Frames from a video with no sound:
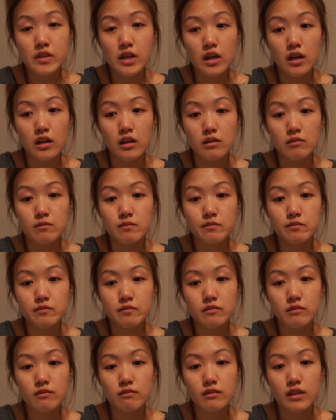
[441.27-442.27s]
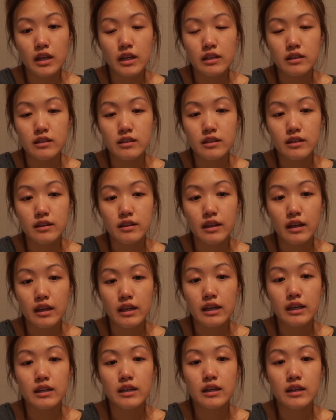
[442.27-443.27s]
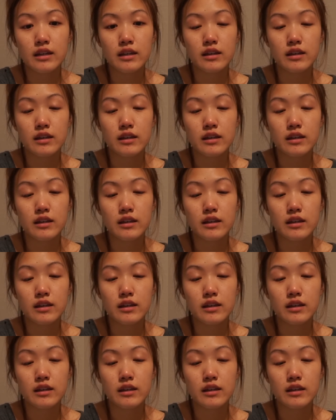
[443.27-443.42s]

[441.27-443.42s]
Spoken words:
And they